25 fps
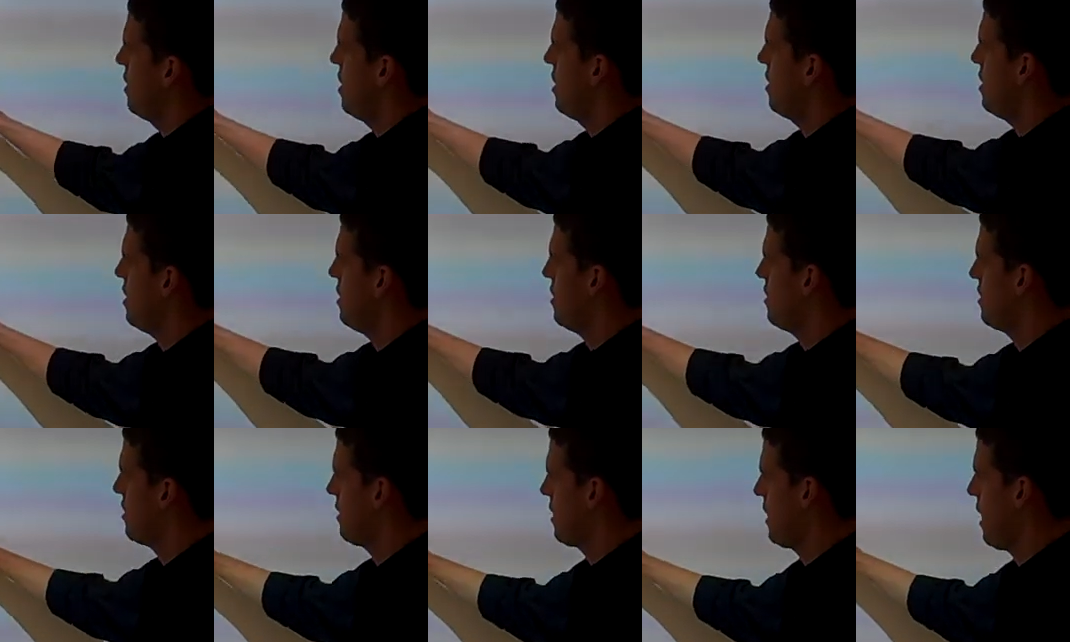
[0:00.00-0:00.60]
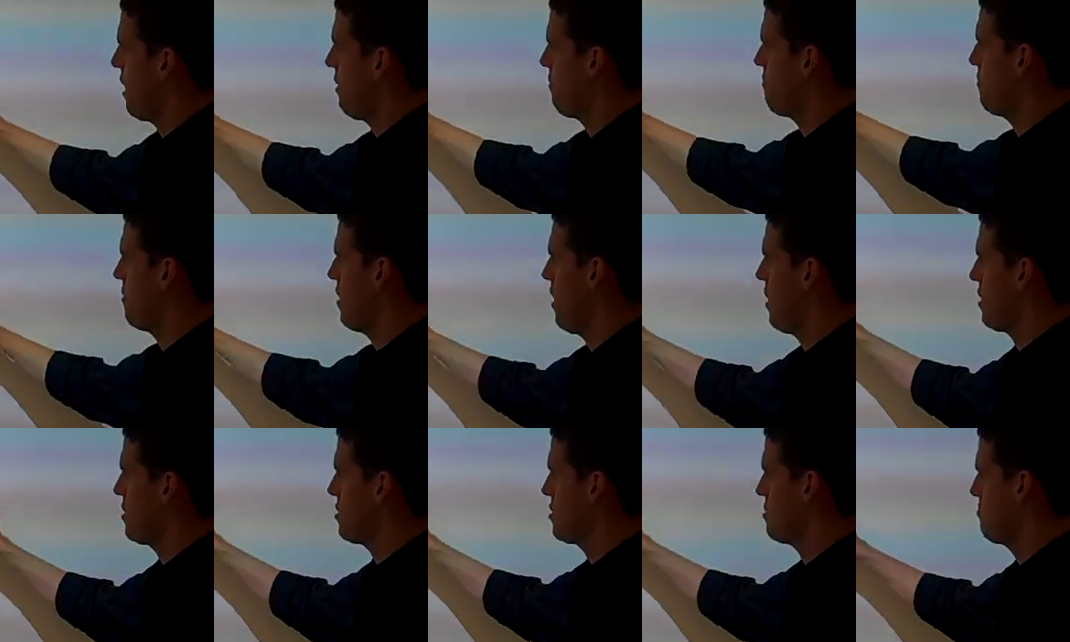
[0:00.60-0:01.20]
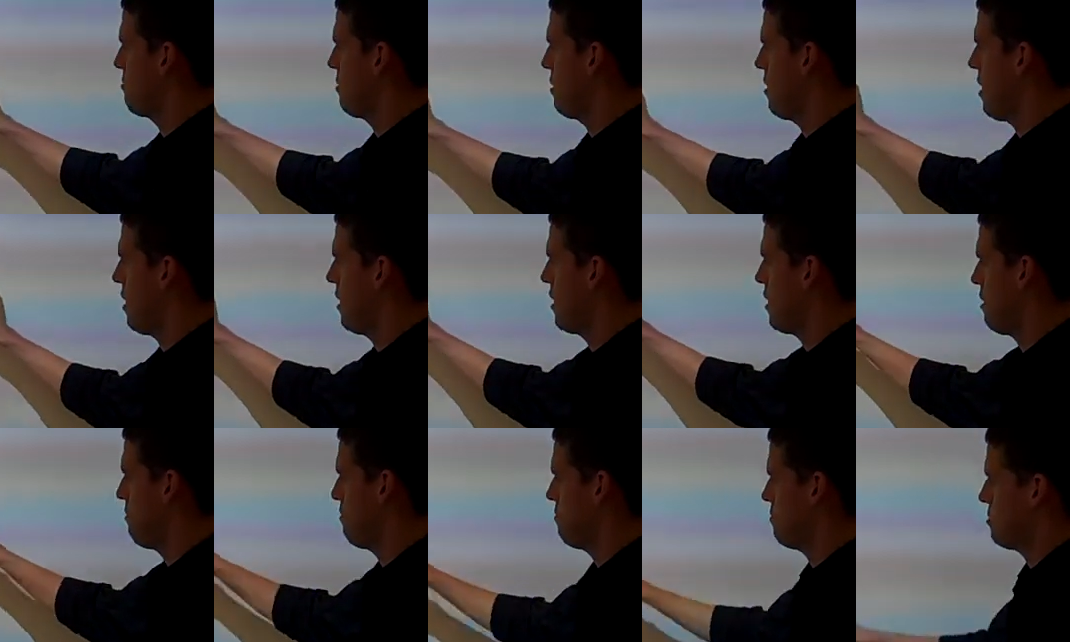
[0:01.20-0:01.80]
and anything after that should be
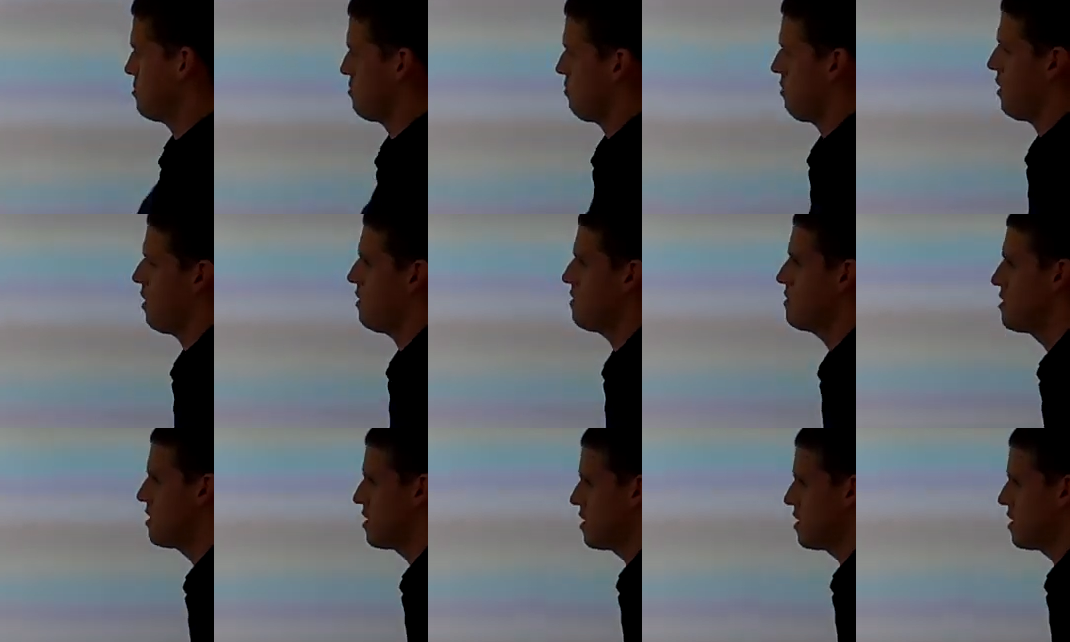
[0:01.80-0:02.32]
lined up as well.